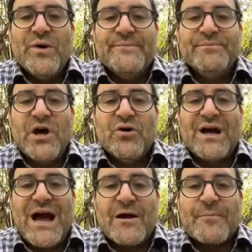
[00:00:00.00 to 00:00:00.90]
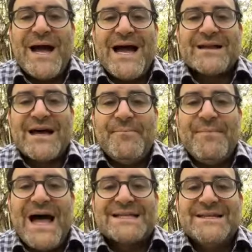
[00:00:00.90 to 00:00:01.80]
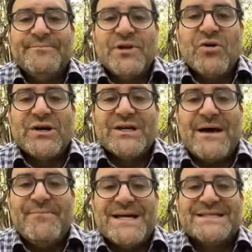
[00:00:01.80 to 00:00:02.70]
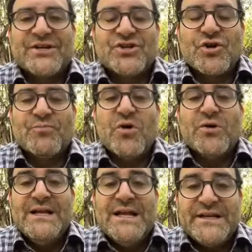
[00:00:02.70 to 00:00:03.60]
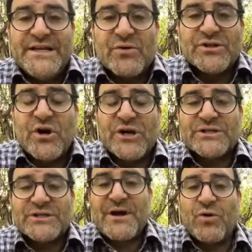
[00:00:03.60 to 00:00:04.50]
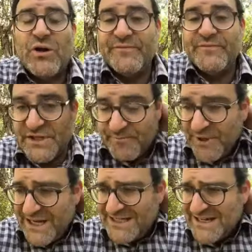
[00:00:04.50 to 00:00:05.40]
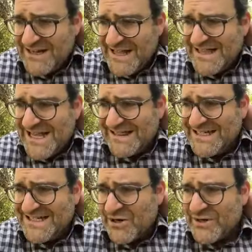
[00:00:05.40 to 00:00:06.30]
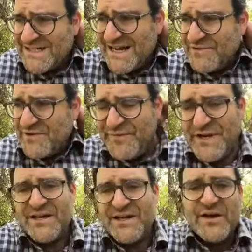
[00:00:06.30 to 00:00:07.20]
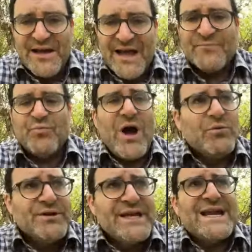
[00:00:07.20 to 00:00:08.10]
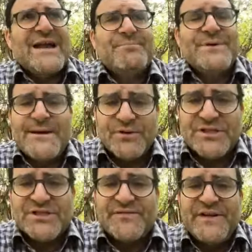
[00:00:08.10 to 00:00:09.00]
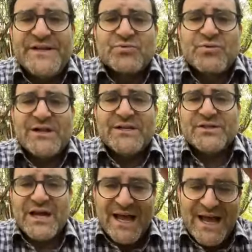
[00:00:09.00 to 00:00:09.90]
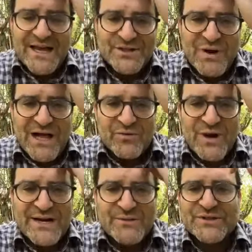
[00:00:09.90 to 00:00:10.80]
Imloch, Arpad, Hamat, Imloch, Damesek, Shomron. Here it talks about all of the different places that the Assyrians have defeated. And why wouldn't they not be able to defeat Israel as, as well, right?